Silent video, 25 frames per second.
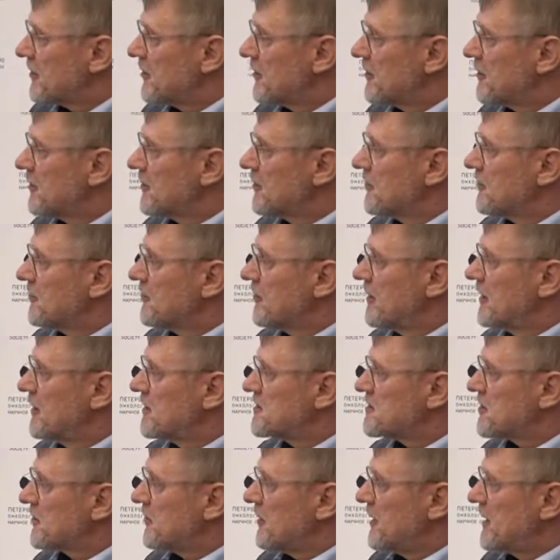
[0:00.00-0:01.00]
on, when
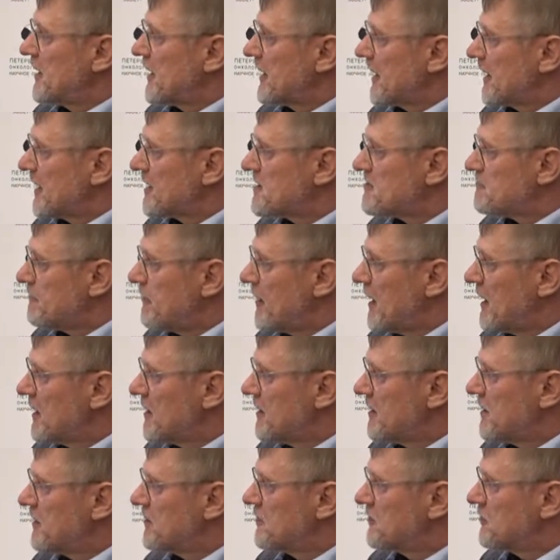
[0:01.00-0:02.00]
screening
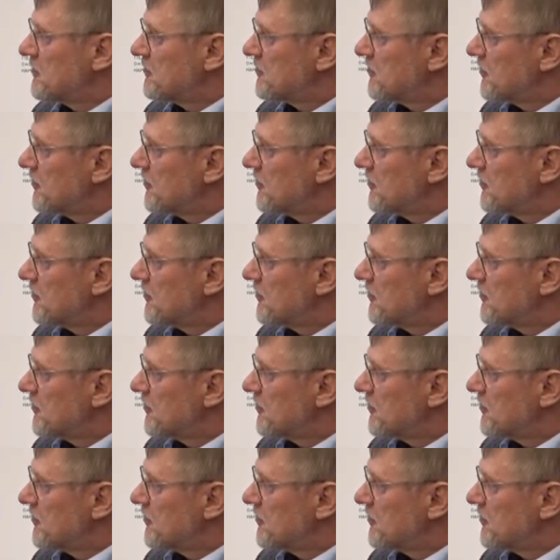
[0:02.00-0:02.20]
expanded to,